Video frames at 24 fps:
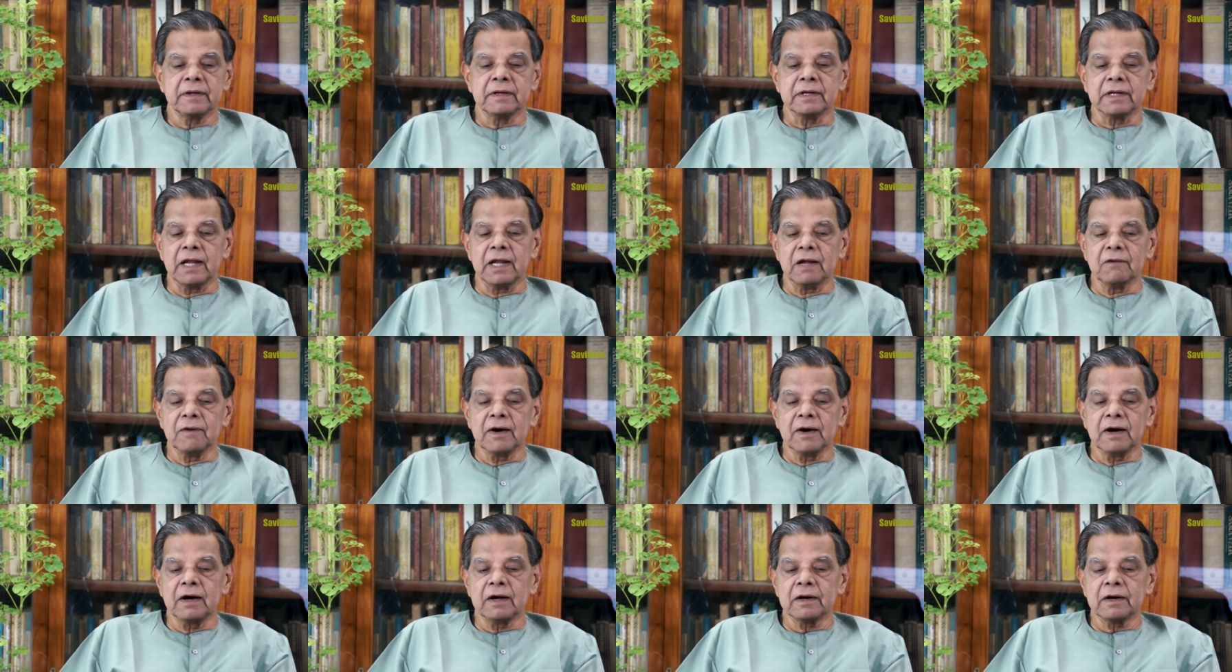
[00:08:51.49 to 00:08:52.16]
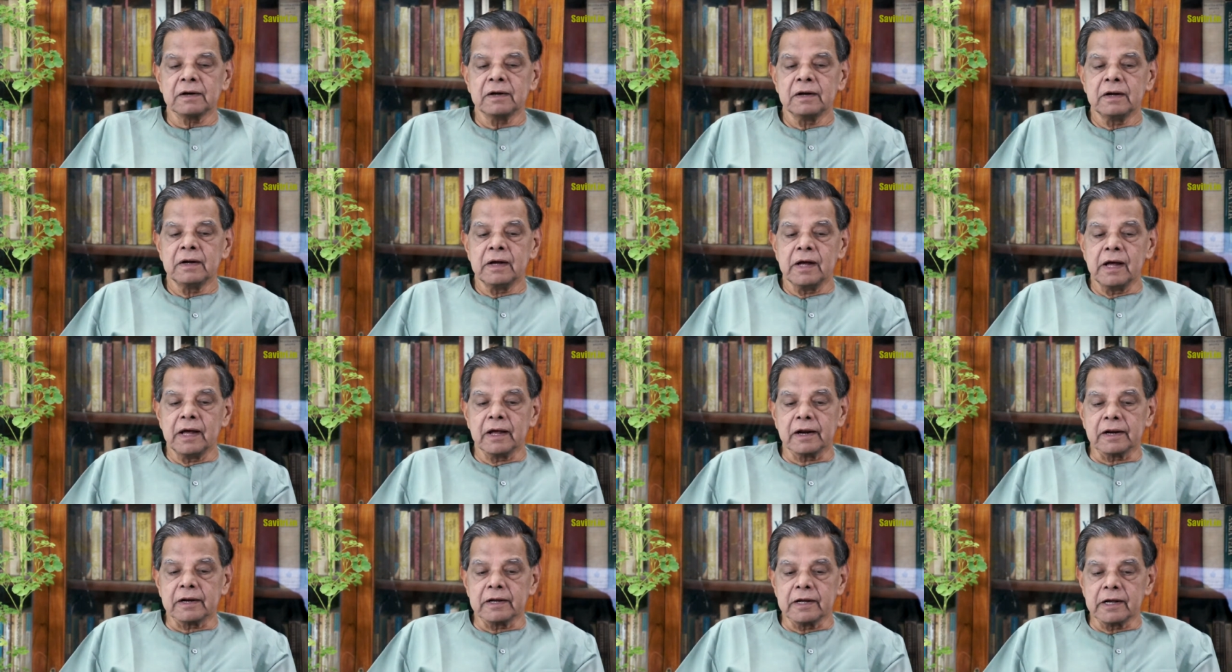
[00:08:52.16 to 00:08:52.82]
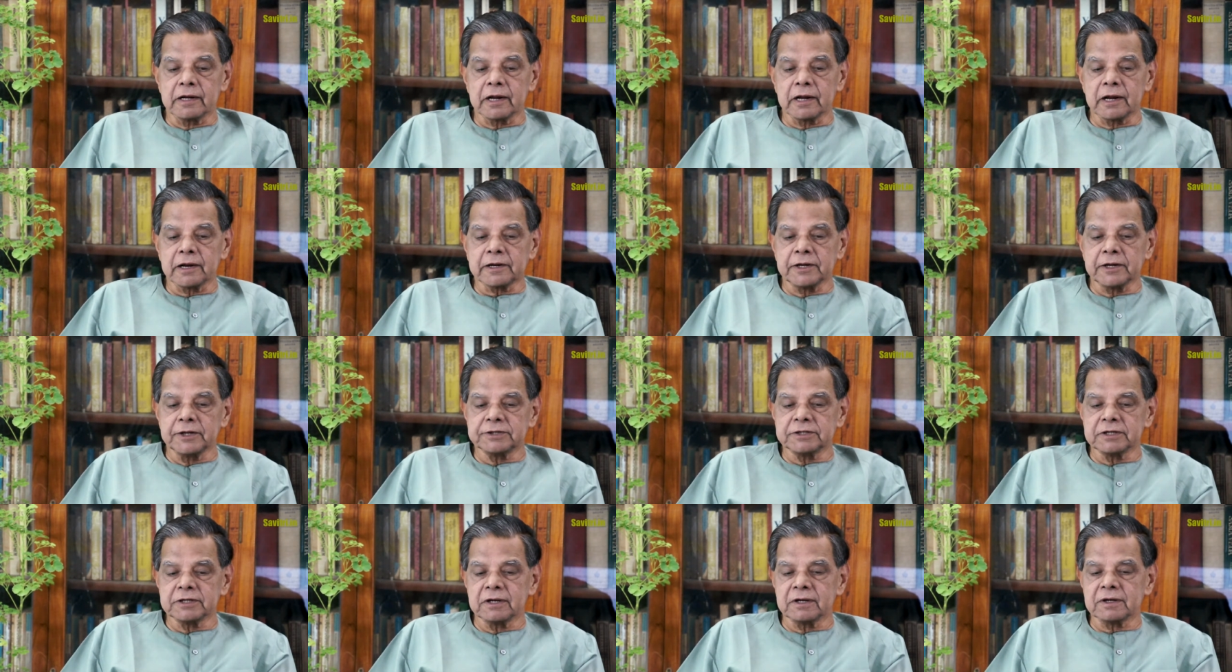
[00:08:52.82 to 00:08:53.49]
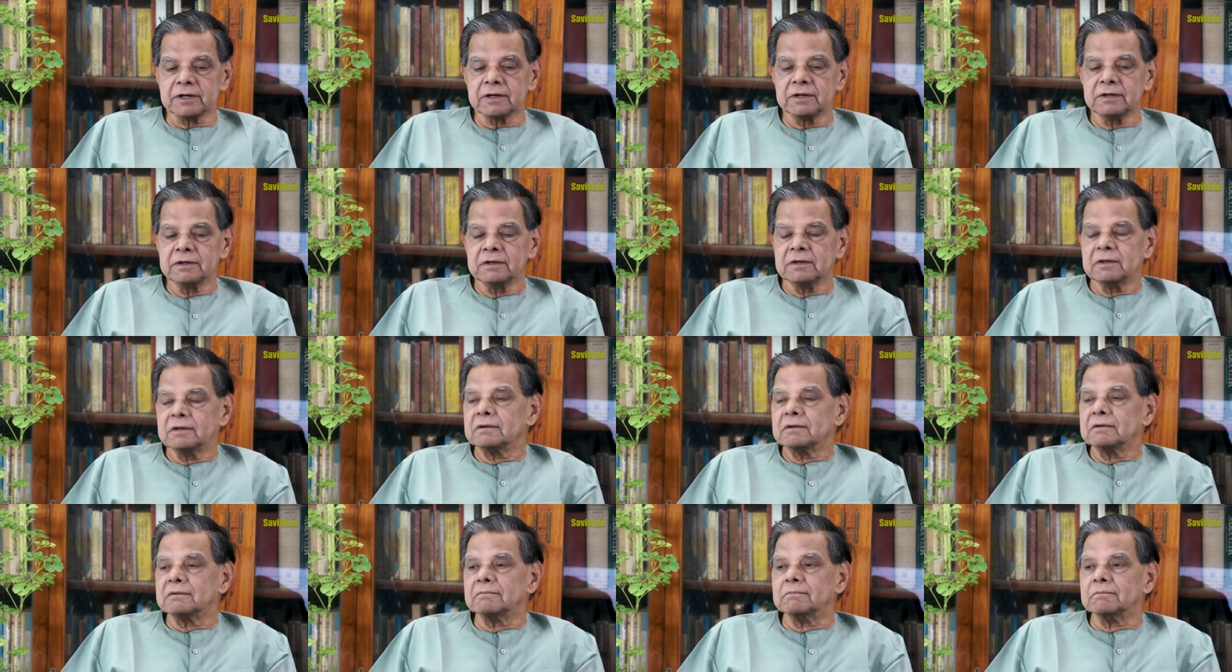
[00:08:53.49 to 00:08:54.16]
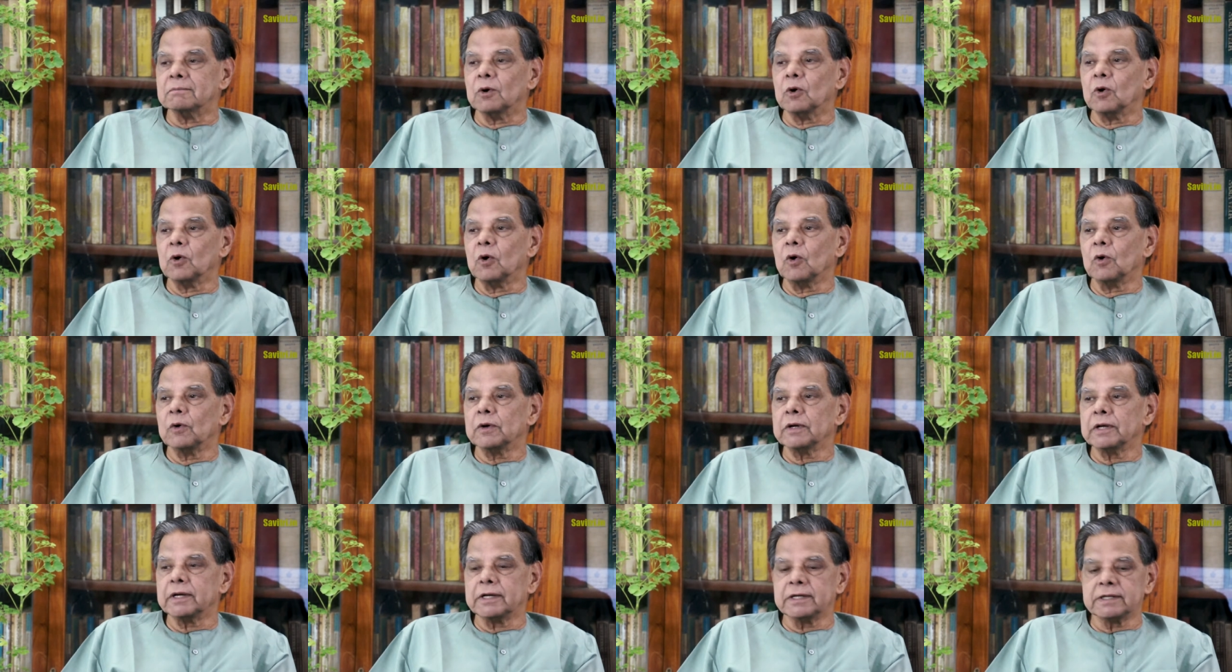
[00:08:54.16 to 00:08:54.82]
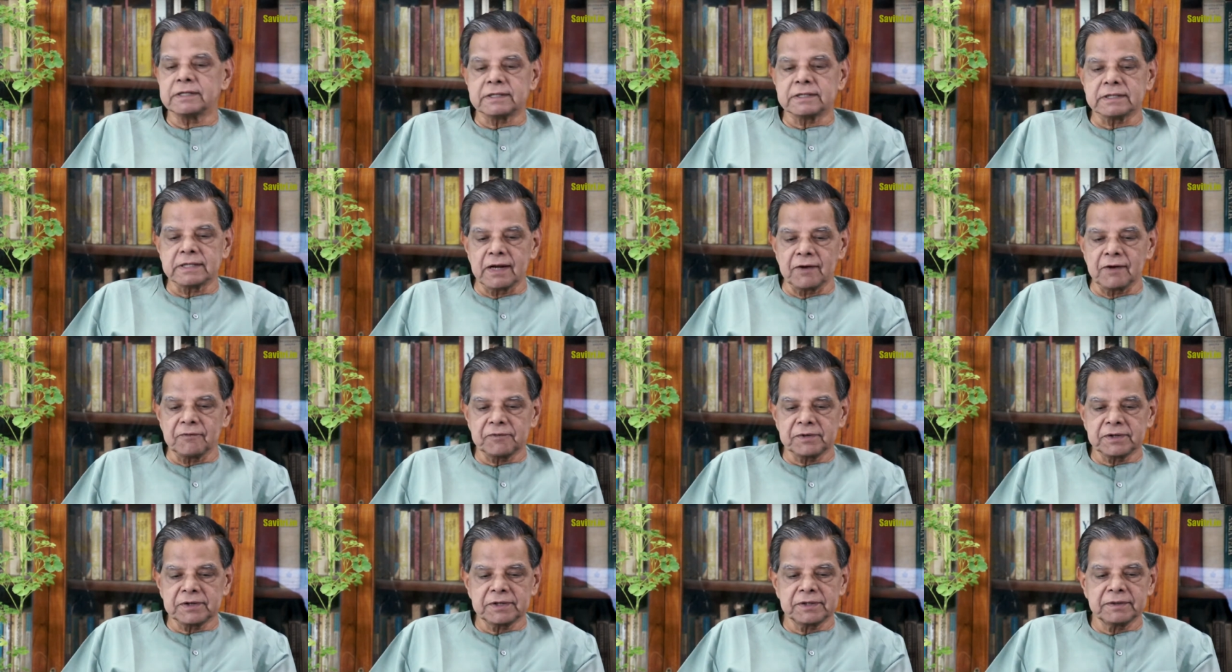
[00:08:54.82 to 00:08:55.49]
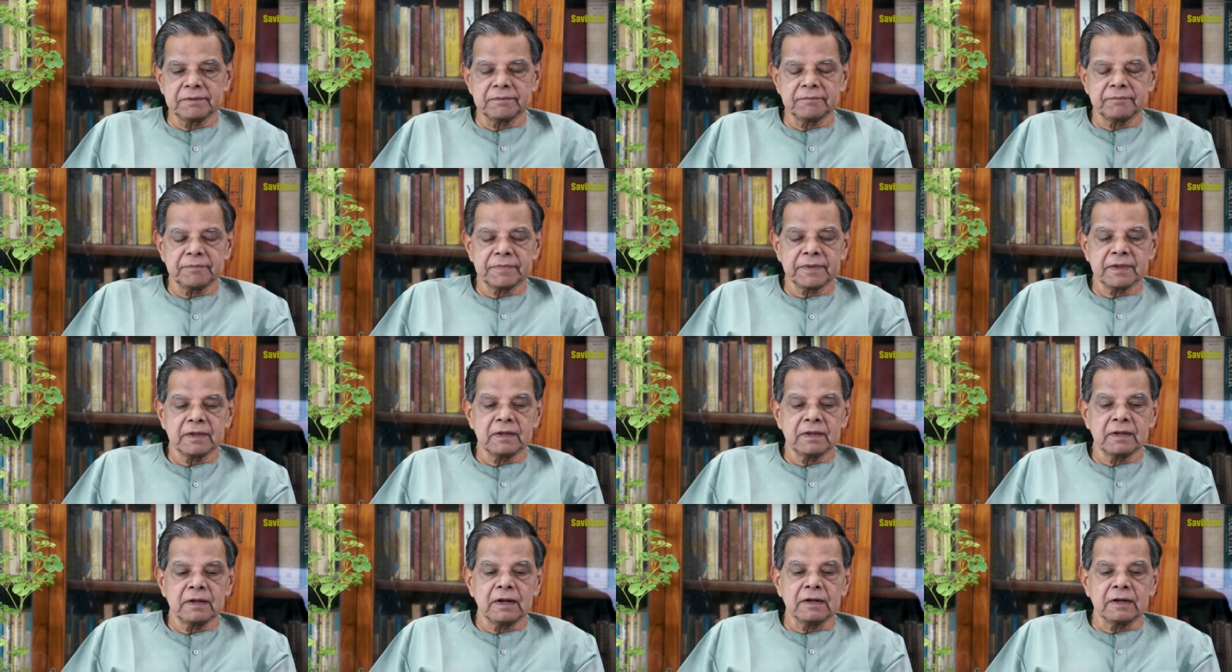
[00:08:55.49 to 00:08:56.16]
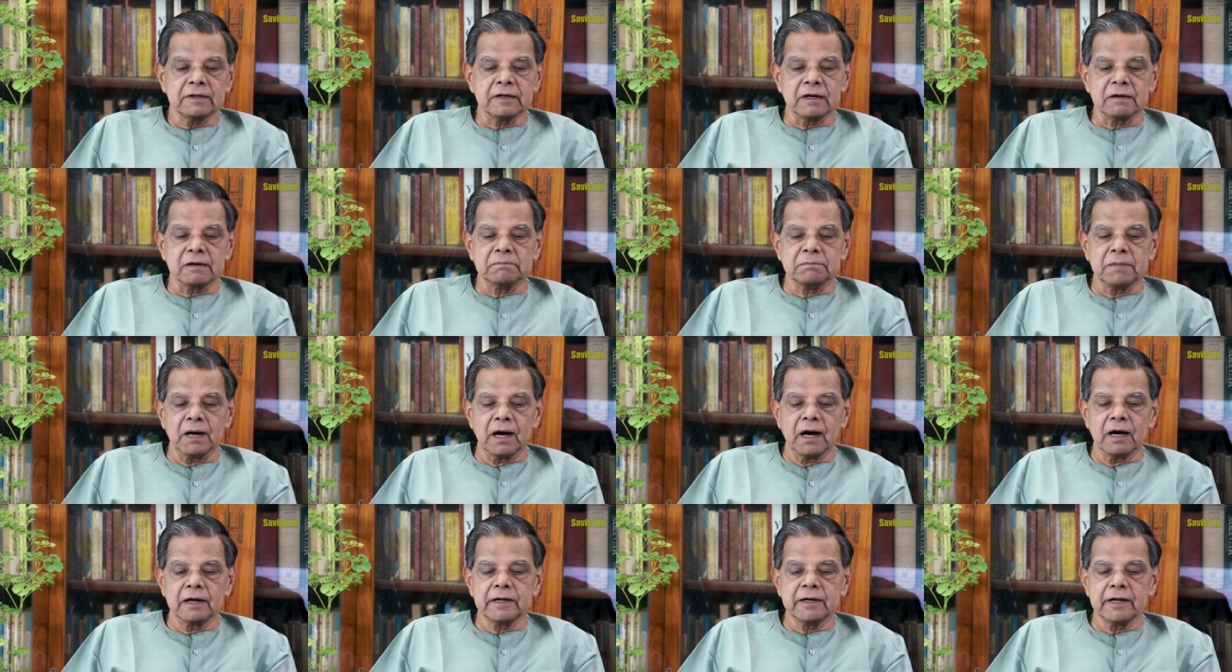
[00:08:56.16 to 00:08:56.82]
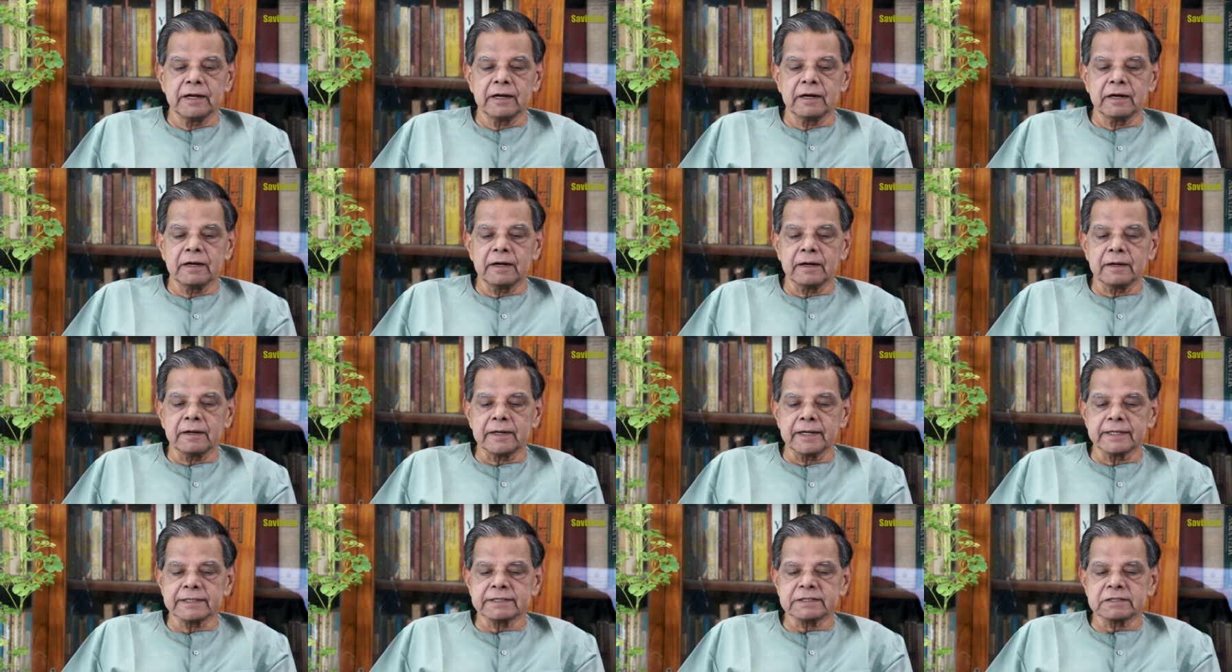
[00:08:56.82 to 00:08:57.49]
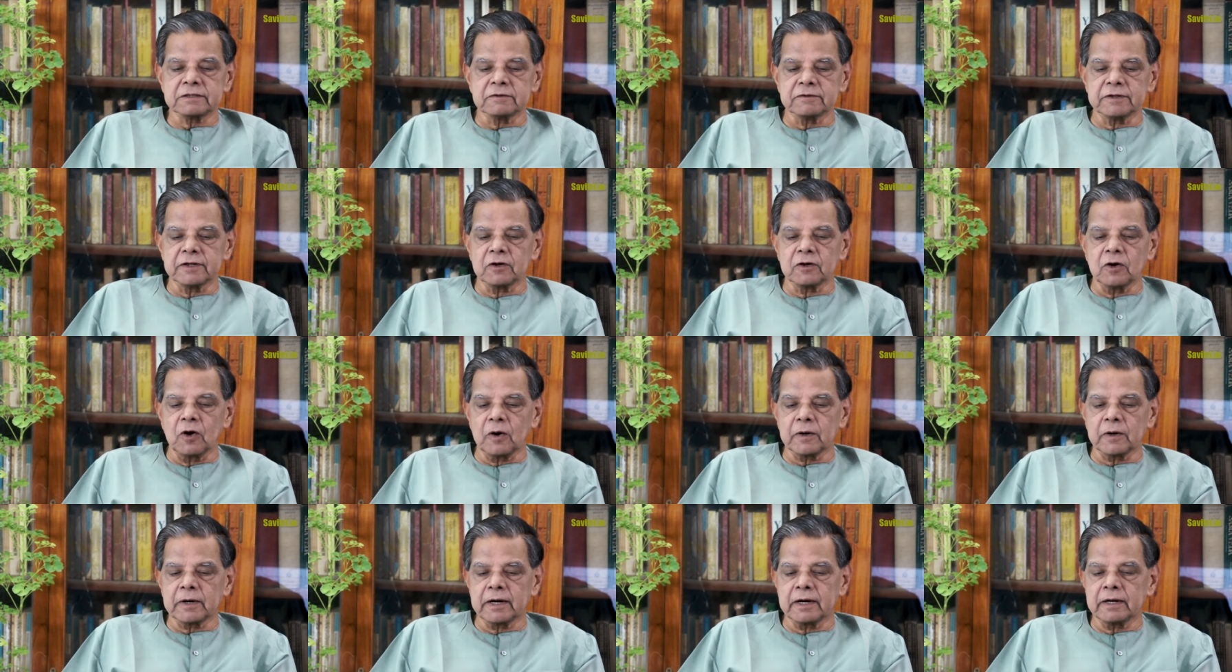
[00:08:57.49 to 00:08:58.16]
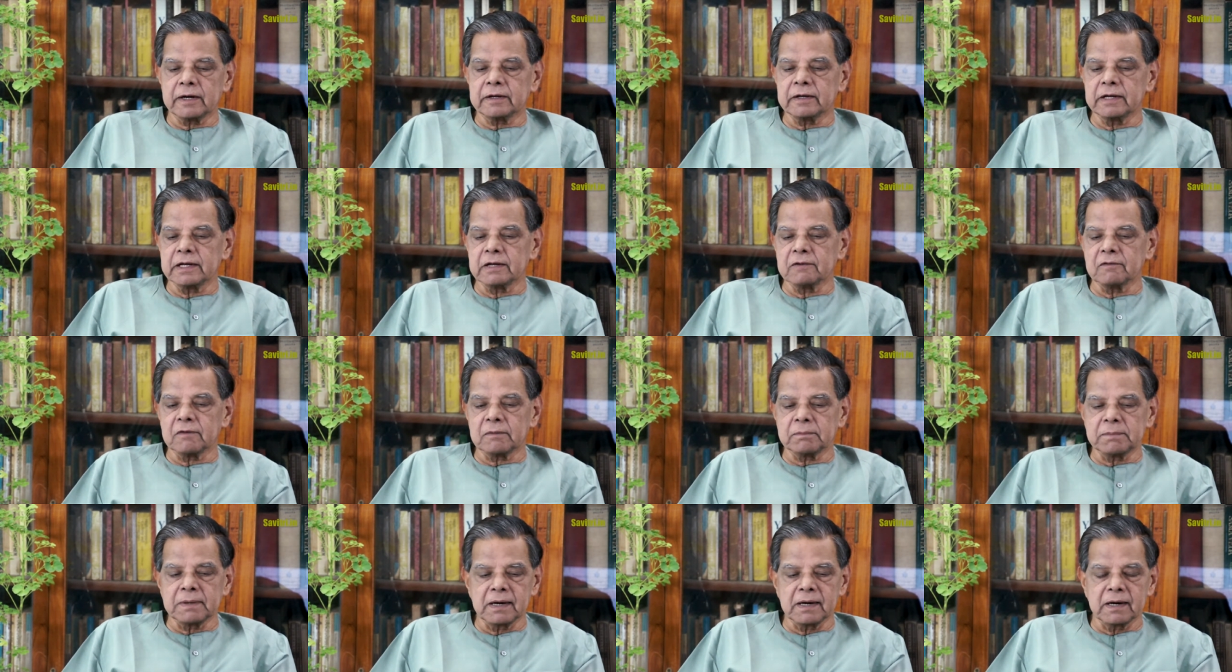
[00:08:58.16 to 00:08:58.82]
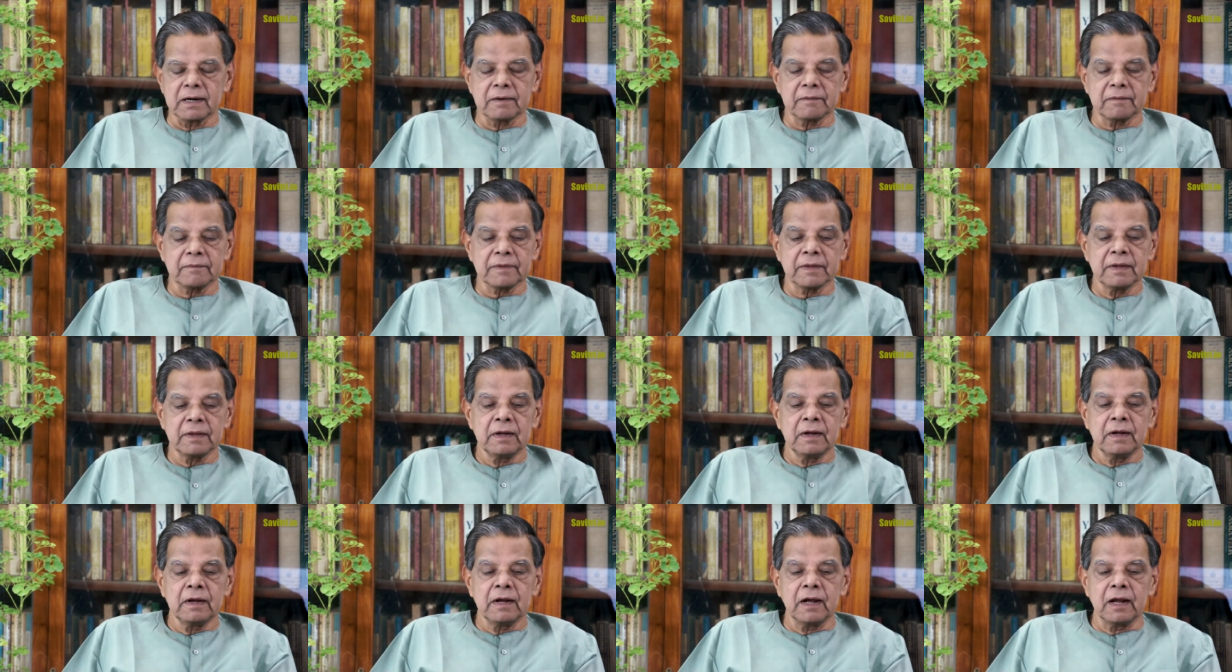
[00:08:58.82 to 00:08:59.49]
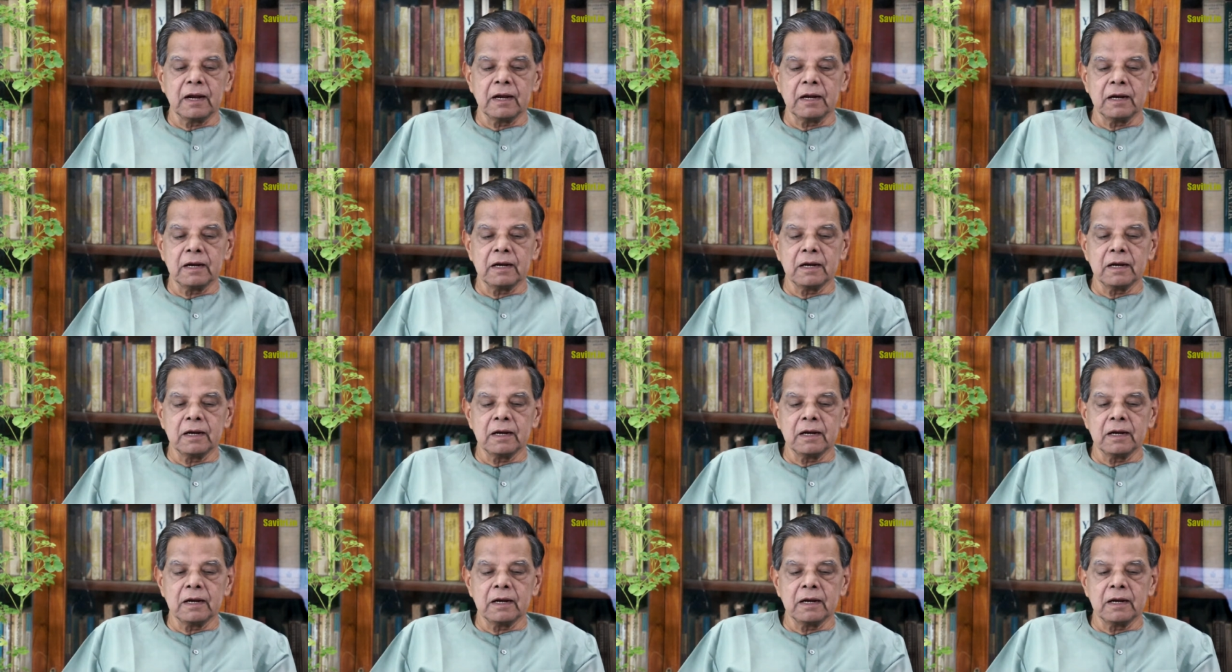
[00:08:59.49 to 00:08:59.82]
Never a rarer creature bore his shaft, that burning test to the Godhead in our palm, a